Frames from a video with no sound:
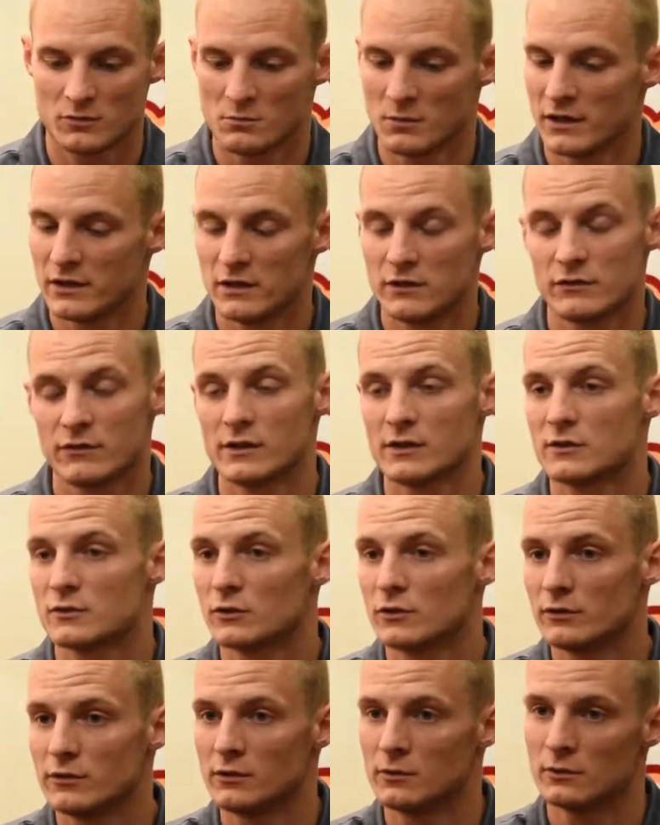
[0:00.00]
My knee feels
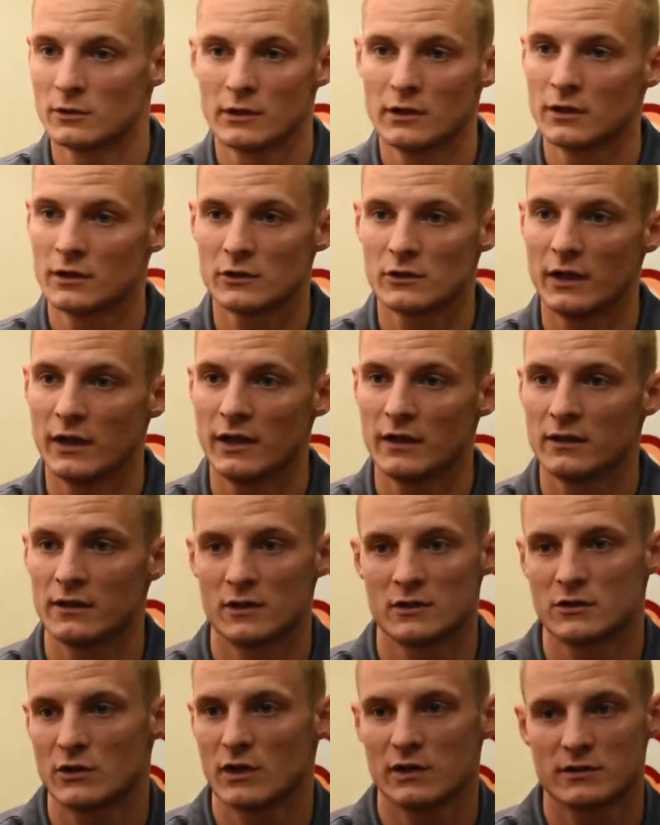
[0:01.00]
really great. I
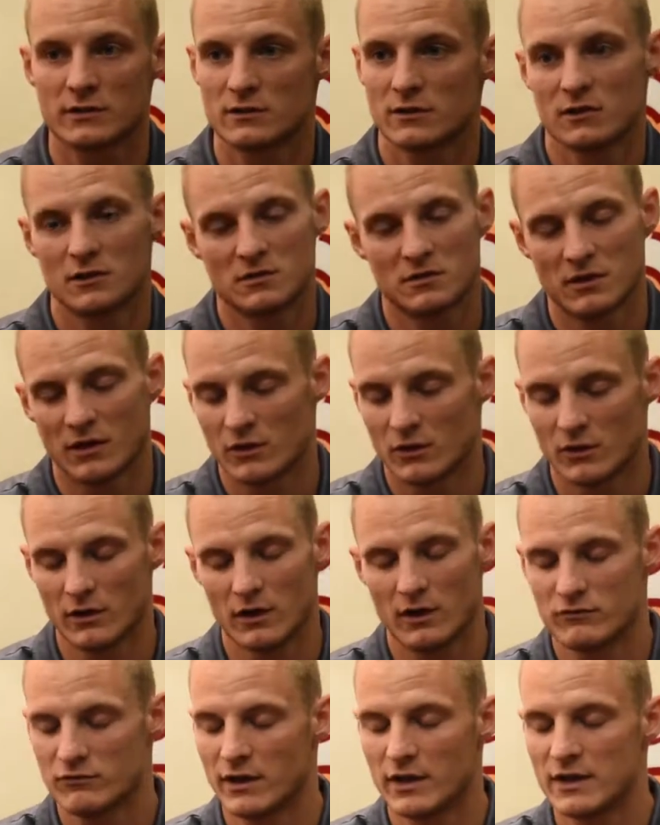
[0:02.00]
trust it. I don't
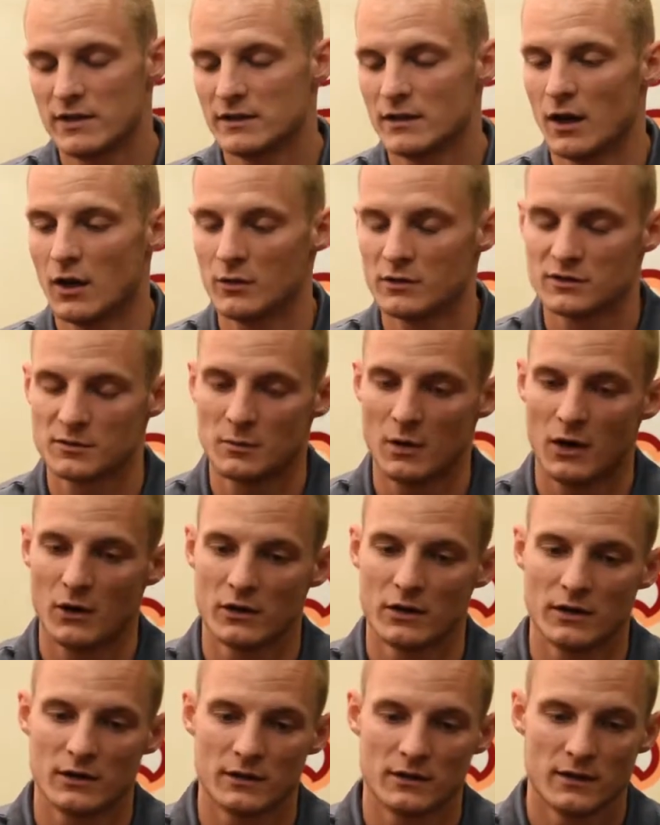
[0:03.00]
have any doubts about
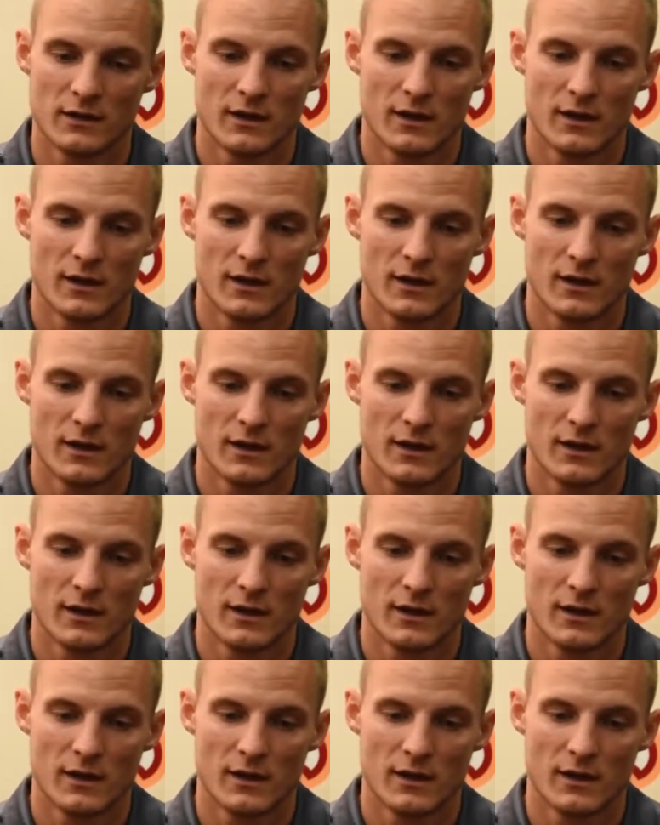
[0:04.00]
it.